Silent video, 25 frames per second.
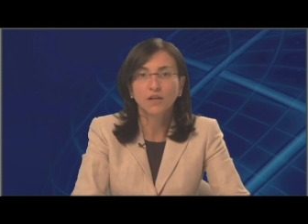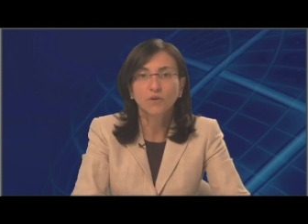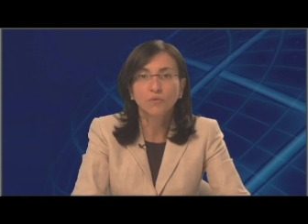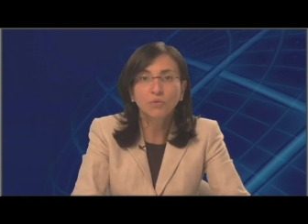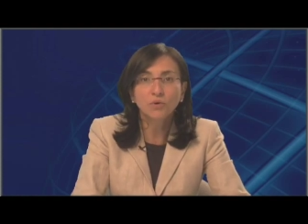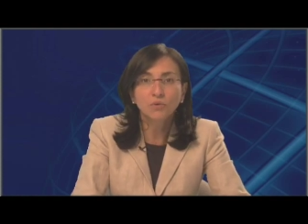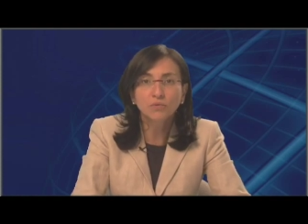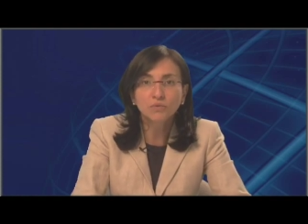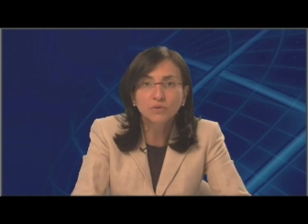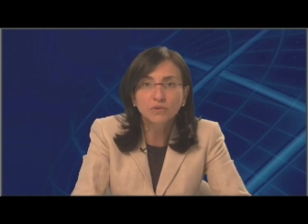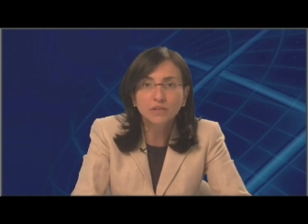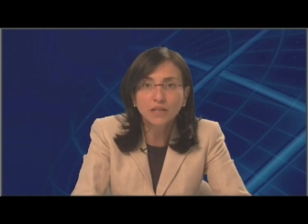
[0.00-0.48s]

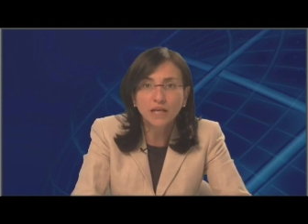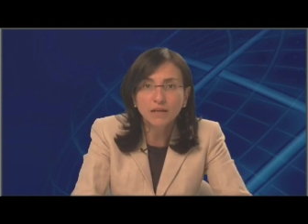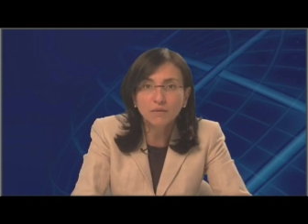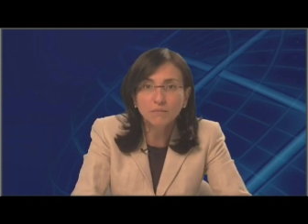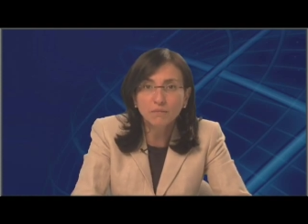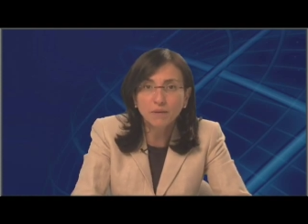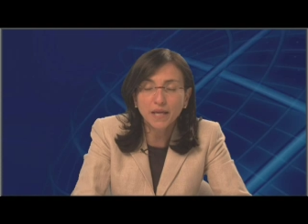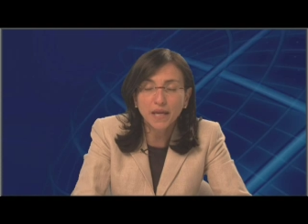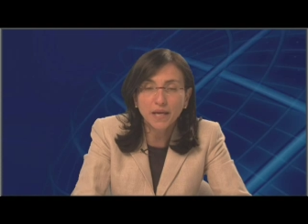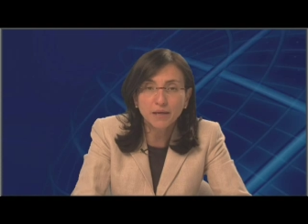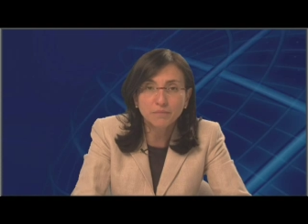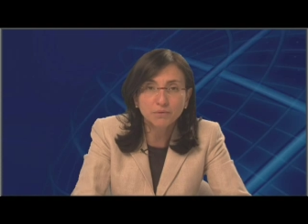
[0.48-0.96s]
We will then
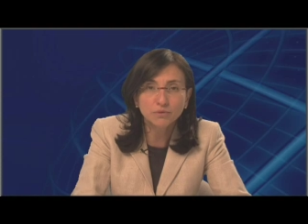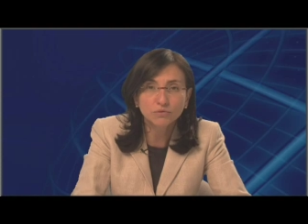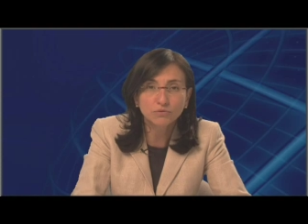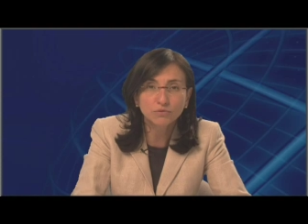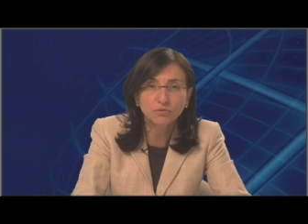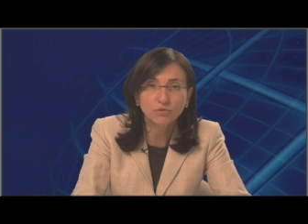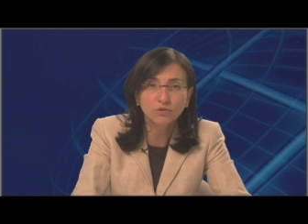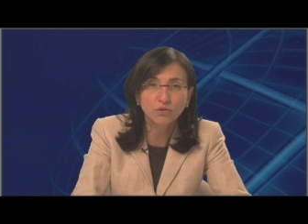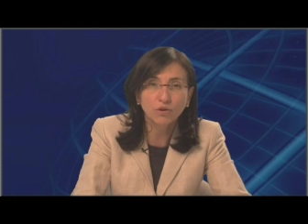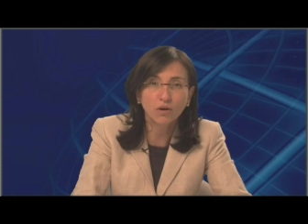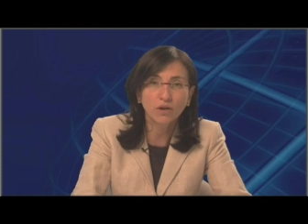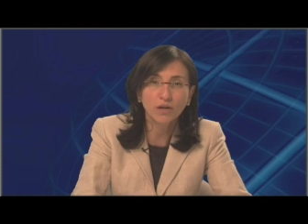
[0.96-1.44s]
be able
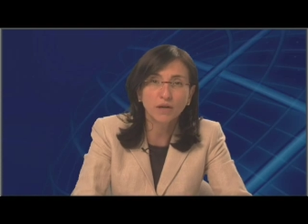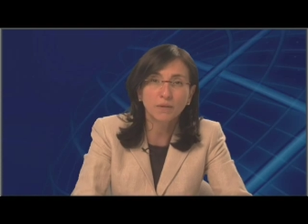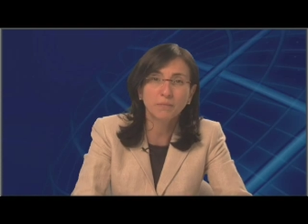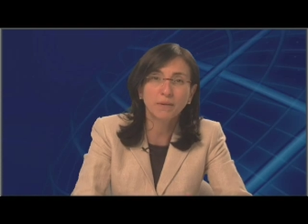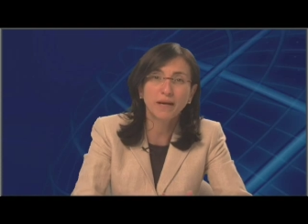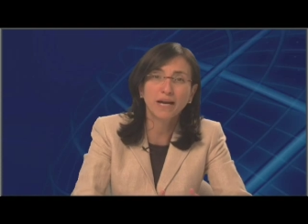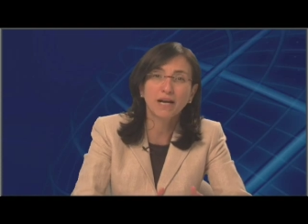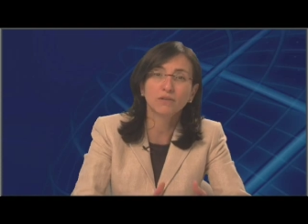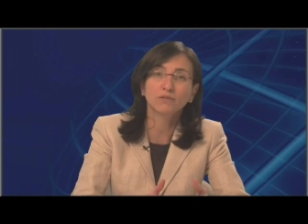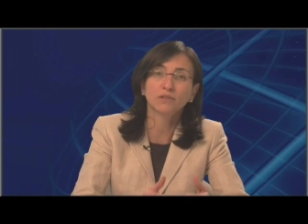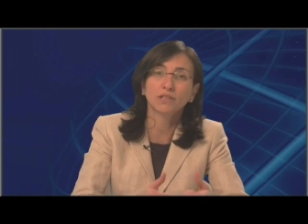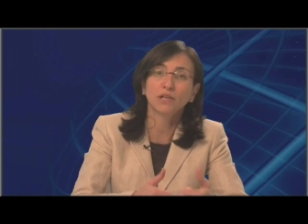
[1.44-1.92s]
to talk
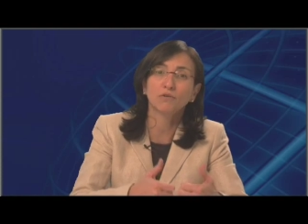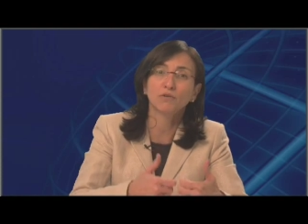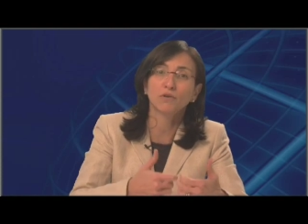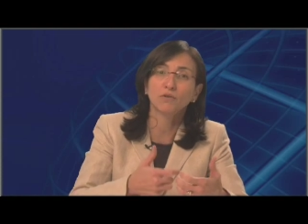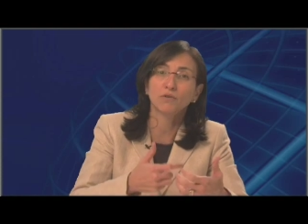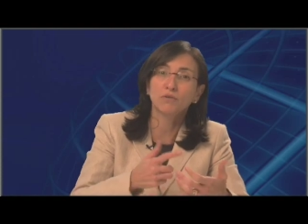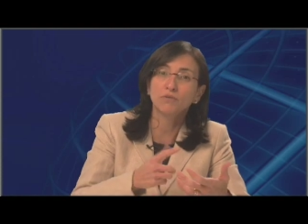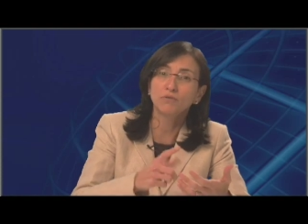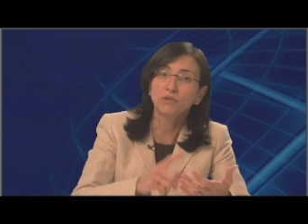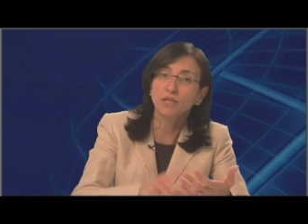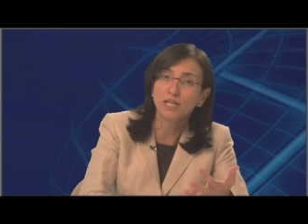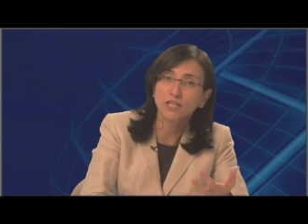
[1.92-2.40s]
about our
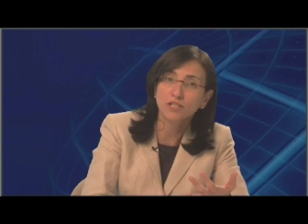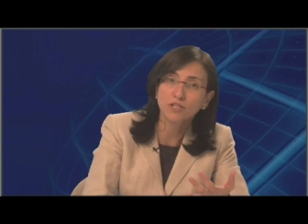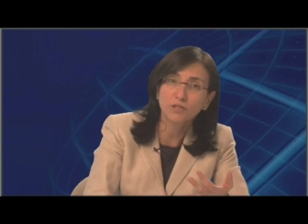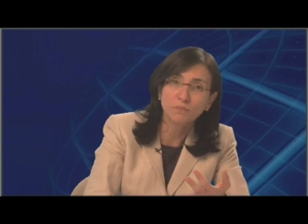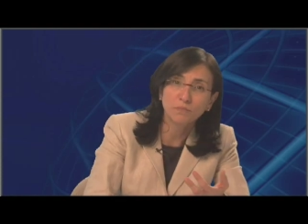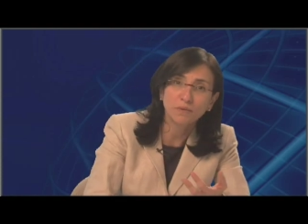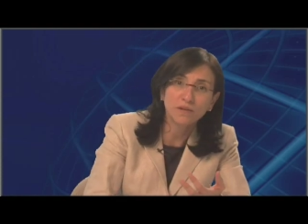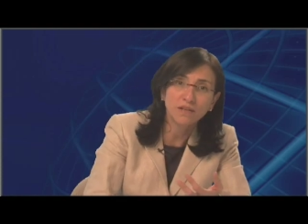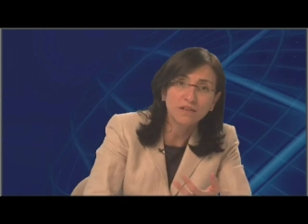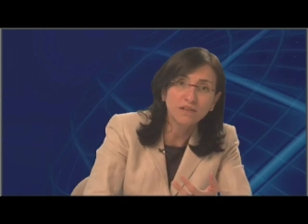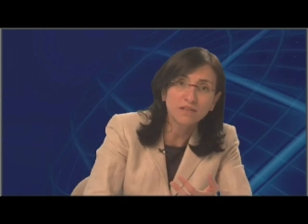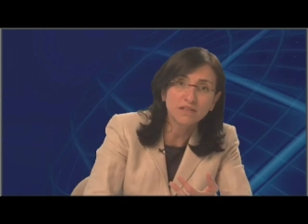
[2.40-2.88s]
own
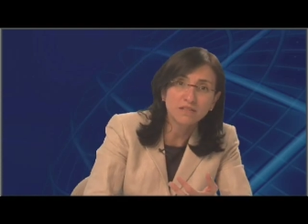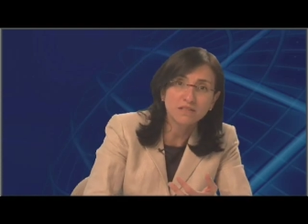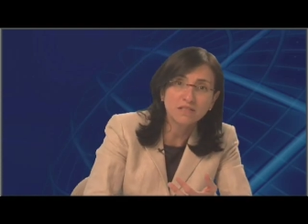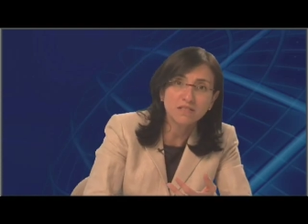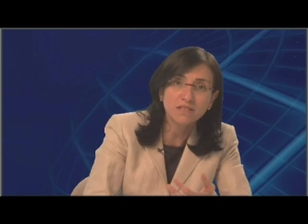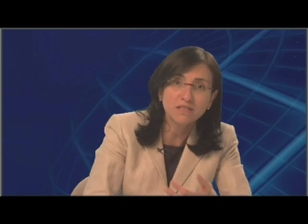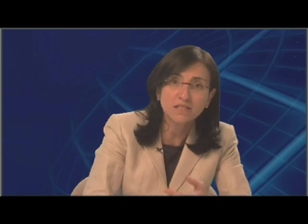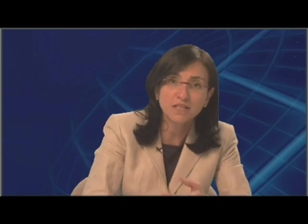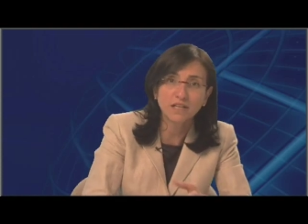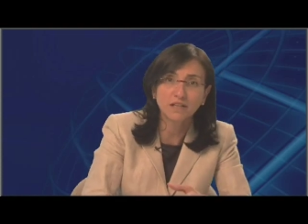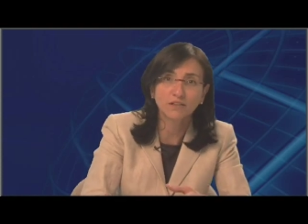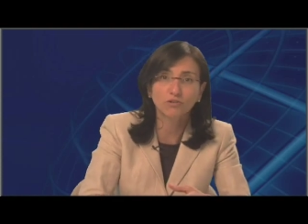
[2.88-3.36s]

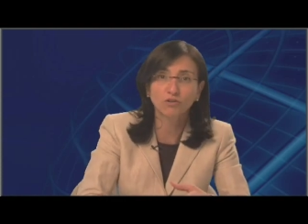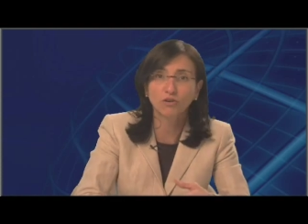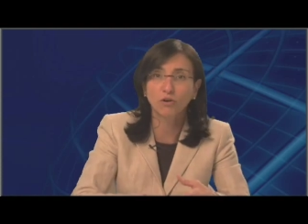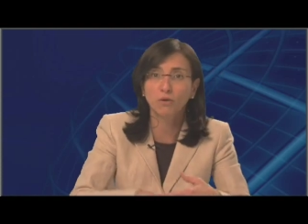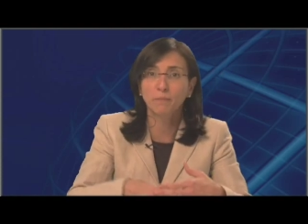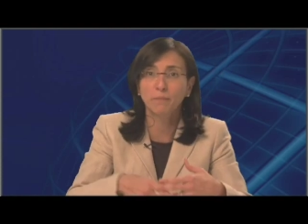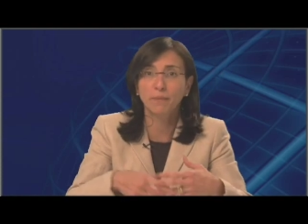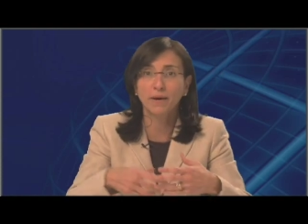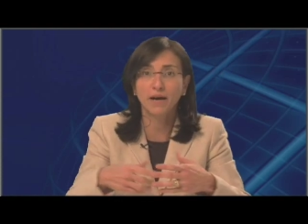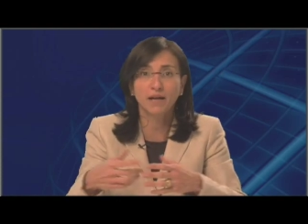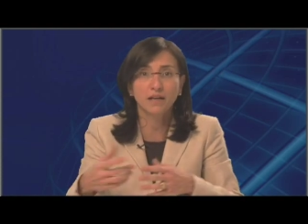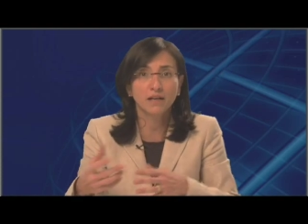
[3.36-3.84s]
experiences and draw
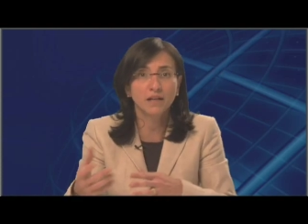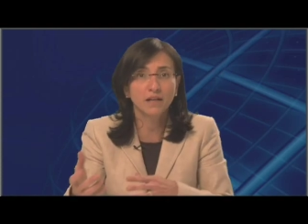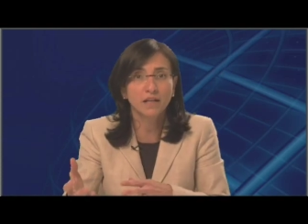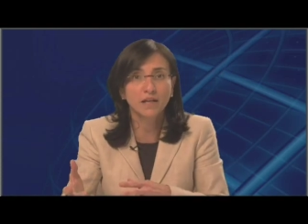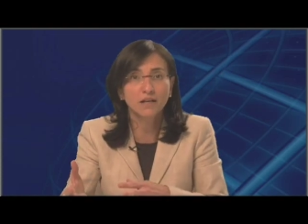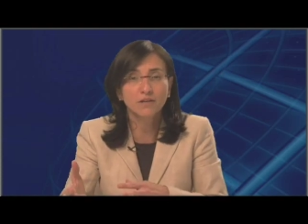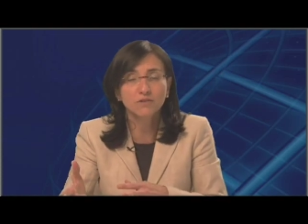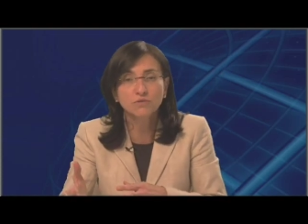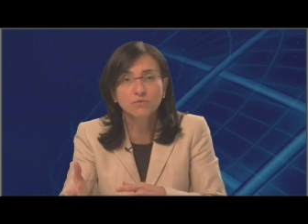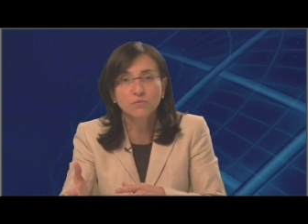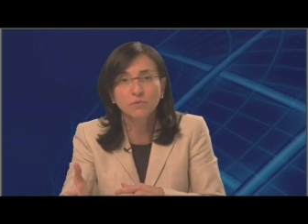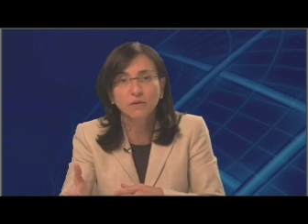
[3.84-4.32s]

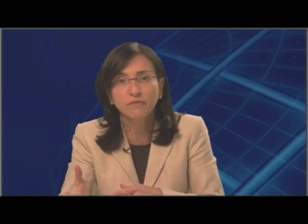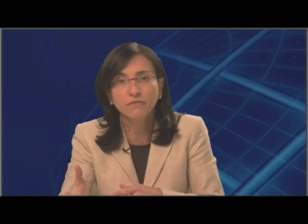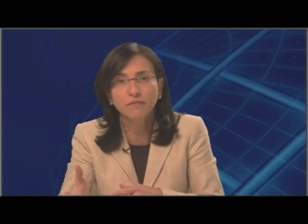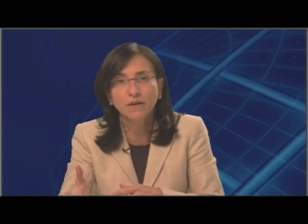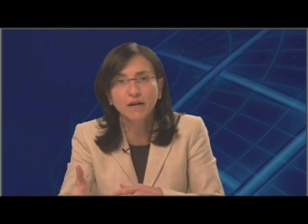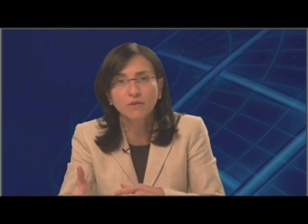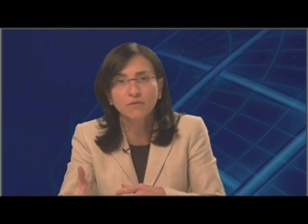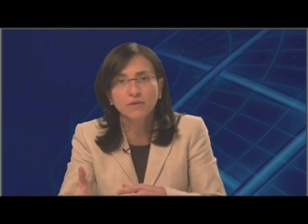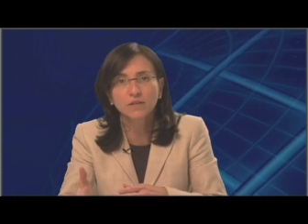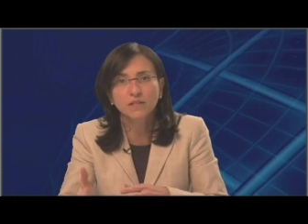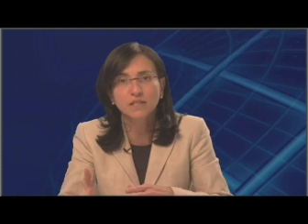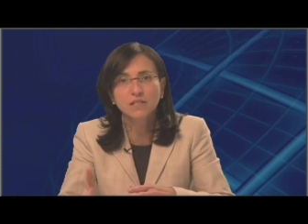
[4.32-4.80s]
parallels with
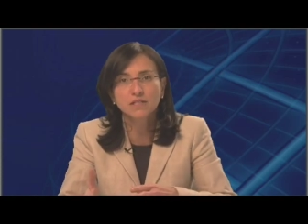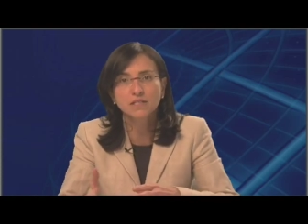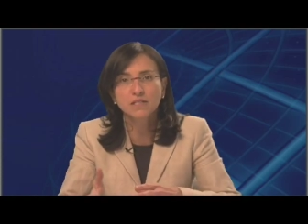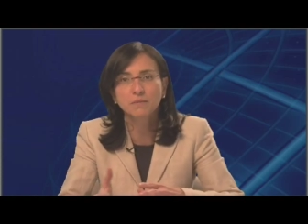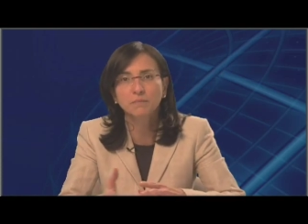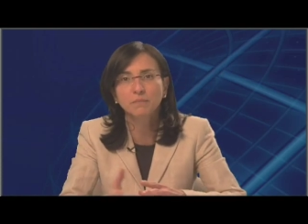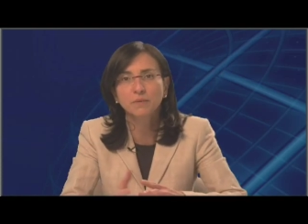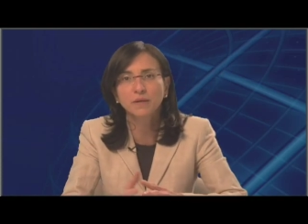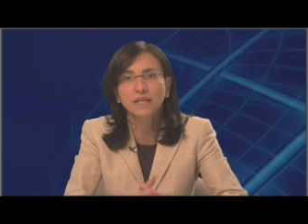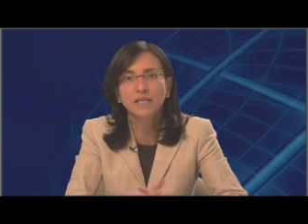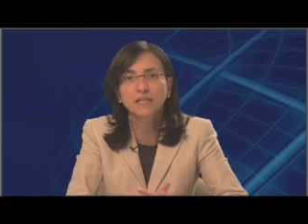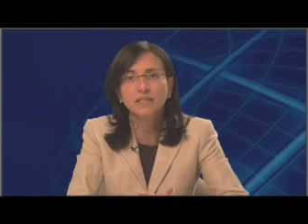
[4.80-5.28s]
our
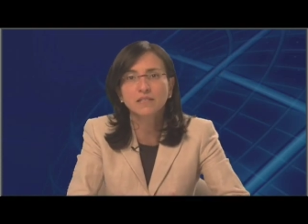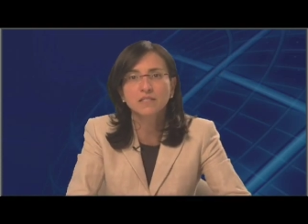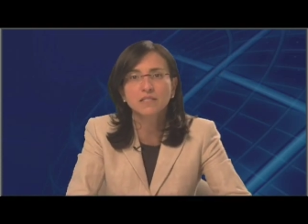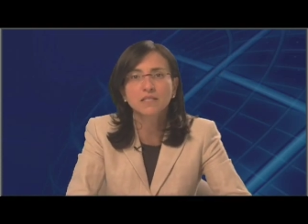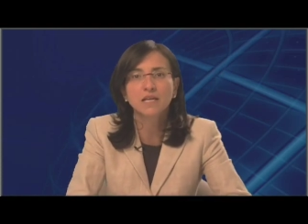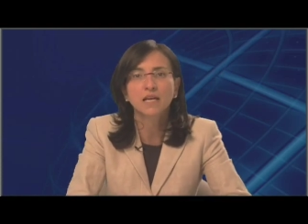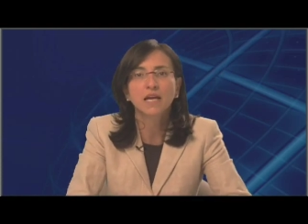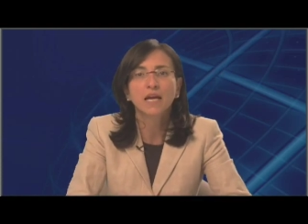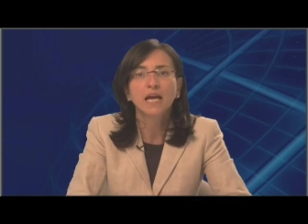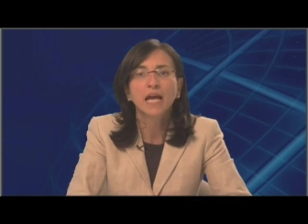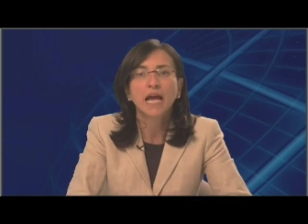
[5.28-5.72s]
disciplines